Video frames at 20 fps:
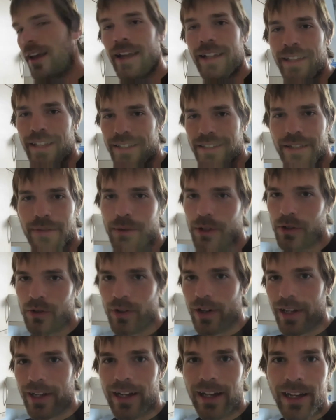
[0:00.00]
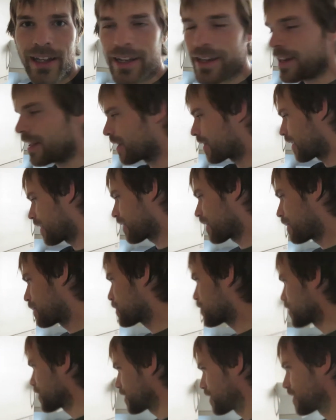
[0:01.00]
And yes, I'm not really cleaning that,
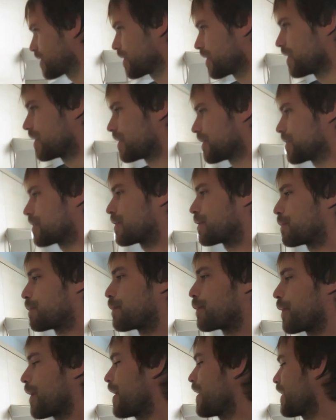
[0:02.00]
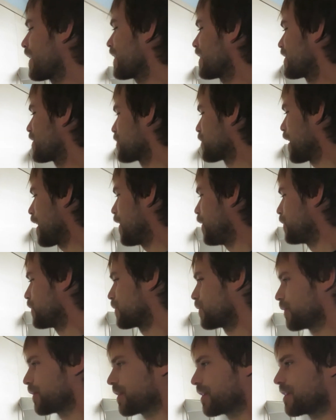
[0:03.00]
I'm just spreading it around
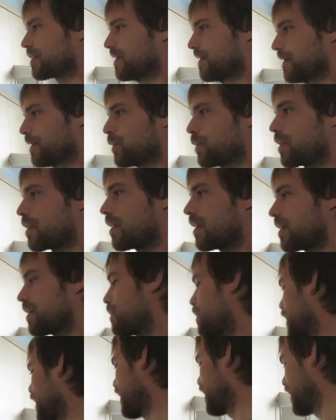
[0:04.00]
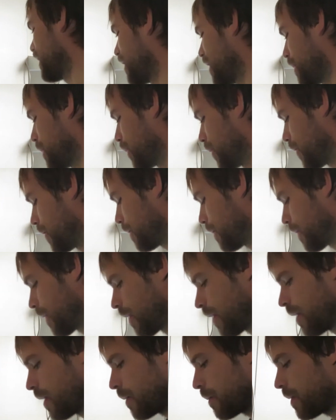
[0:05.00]
so it doesn't look that bad anymore.
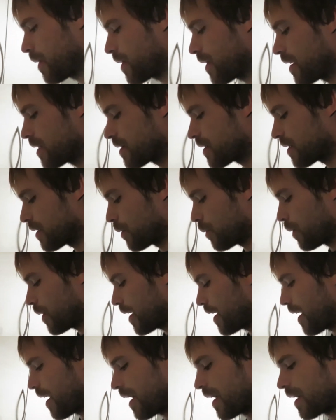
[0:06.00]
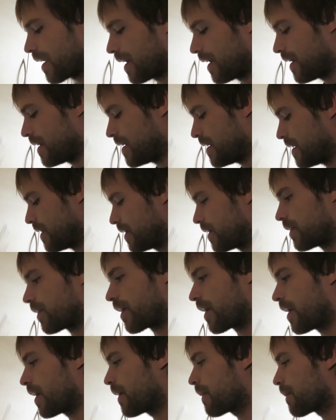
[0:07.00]
But that's the way I clean,
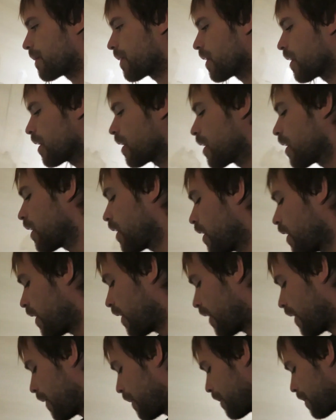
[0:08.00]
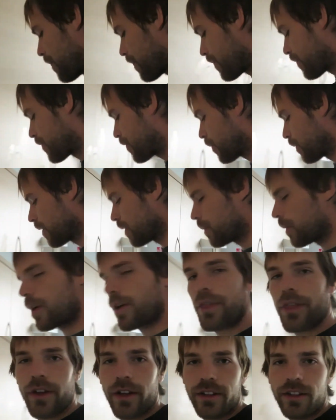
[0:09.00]
okay? Totally
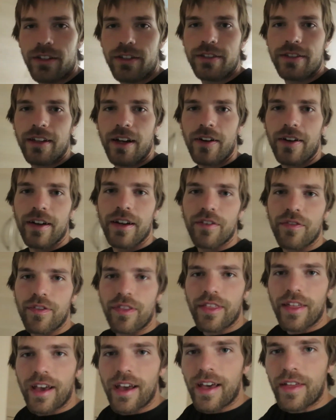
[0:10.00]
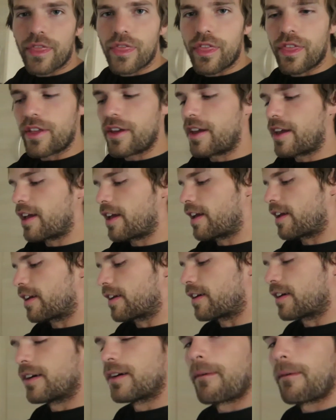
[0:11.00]
worth it, because now I have that thing.